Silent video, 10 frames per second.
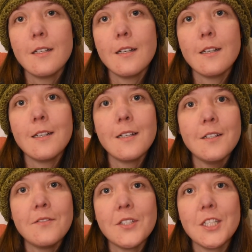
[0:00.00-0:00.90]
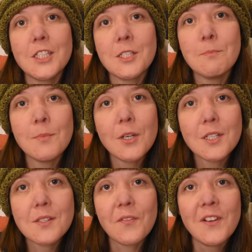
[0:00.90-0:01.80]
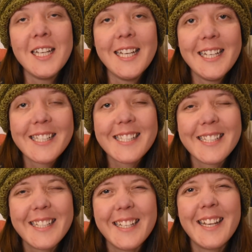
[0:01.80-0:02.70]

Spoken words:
a virgin Bucks fizz.